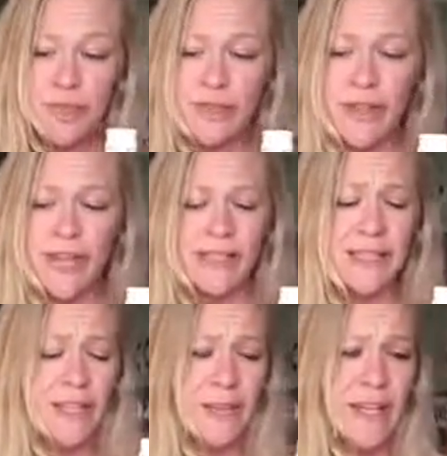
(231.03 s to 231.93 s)
So that's
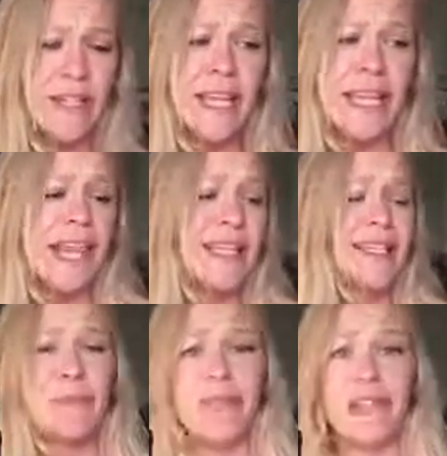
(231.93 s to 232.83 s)
the difference. It
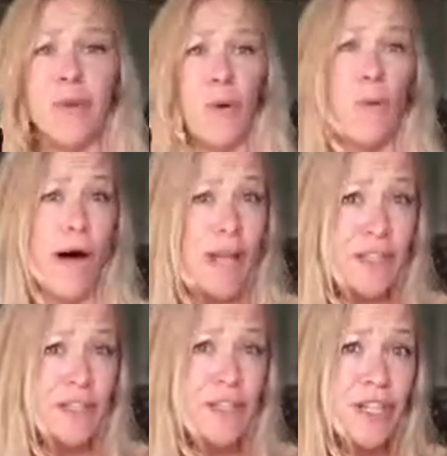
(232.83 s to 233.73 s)
doesn't mean that the
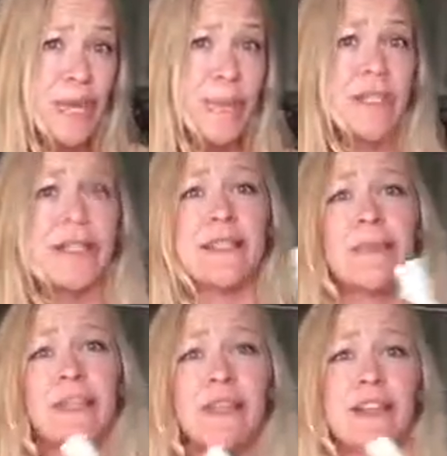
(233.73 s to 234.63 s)
wine is cheap. It
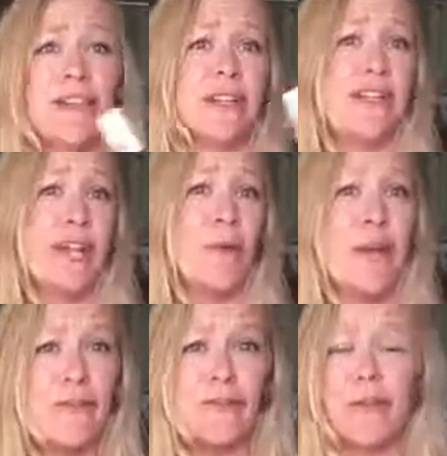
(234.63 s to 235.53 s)
doesn't mean that you need to stay
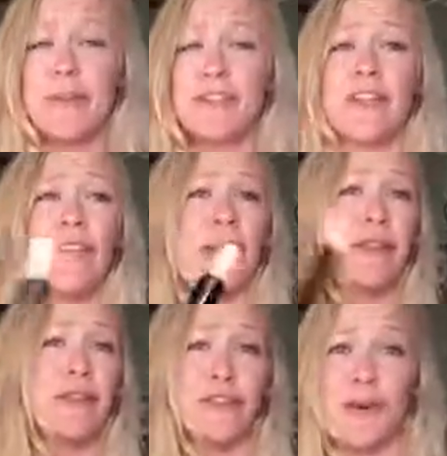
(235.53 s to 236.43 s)
away from them. There's
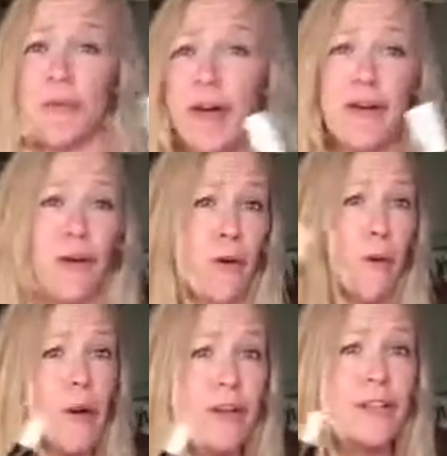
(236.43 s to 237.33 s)
no better
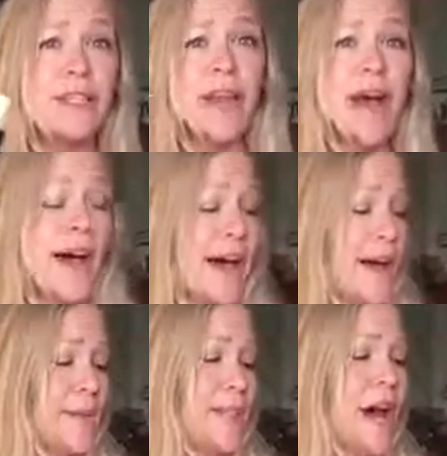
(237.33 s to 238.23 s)
or worse.
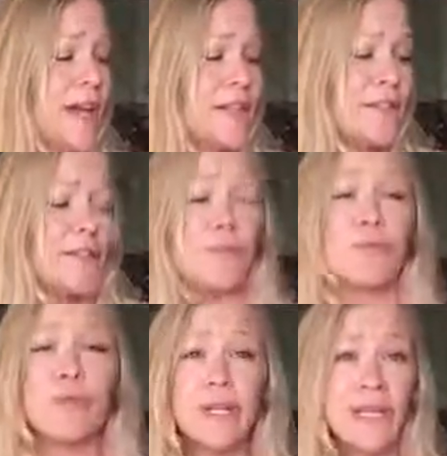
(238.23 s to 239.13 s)
Tons of
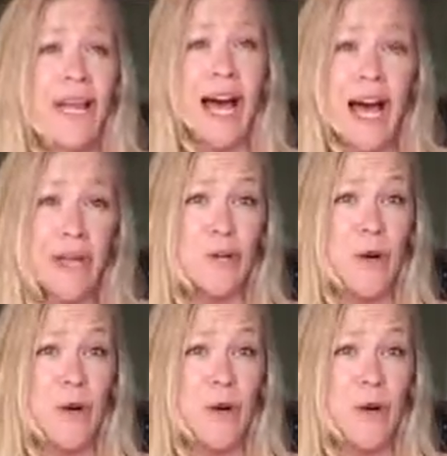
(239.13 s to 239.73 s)
really high